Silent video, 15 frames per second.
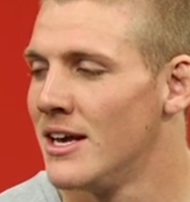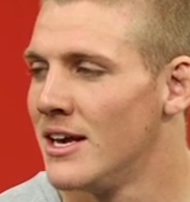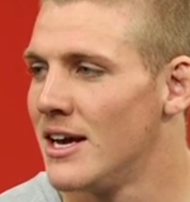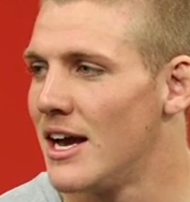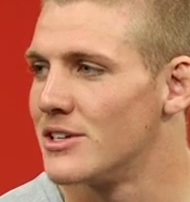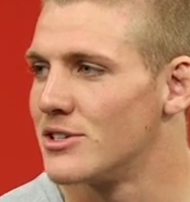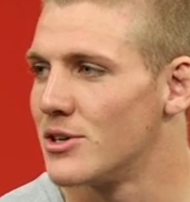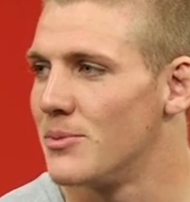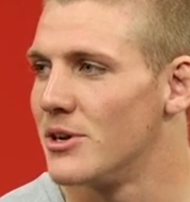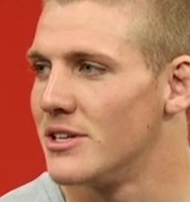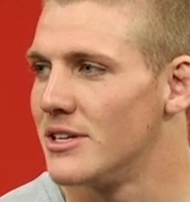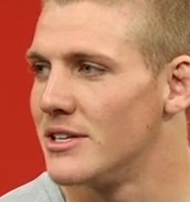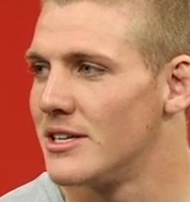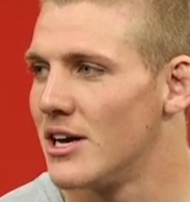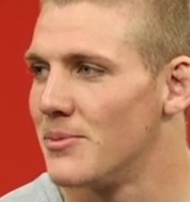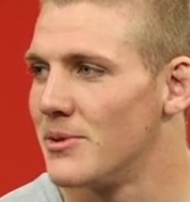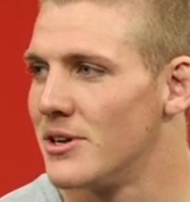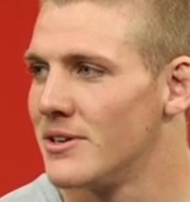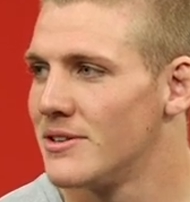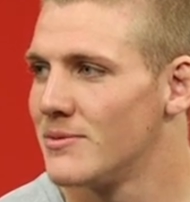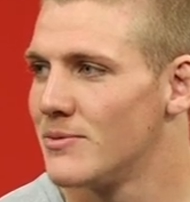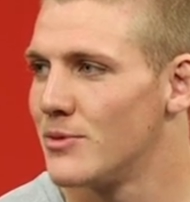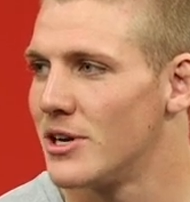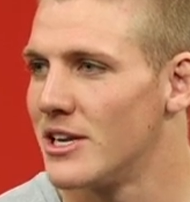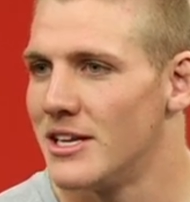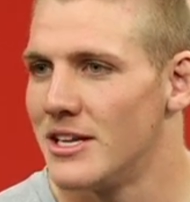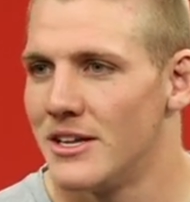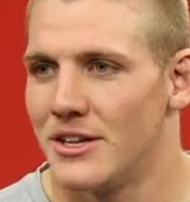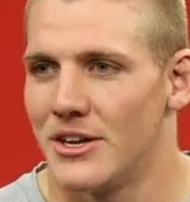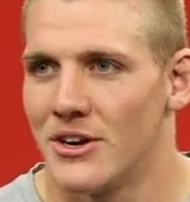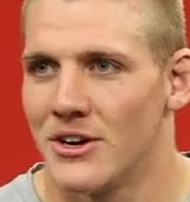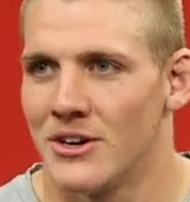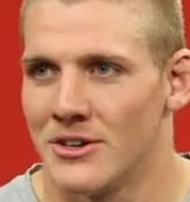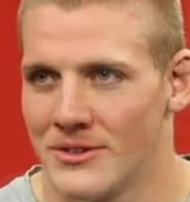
had somebody to tell me what I needed to hear.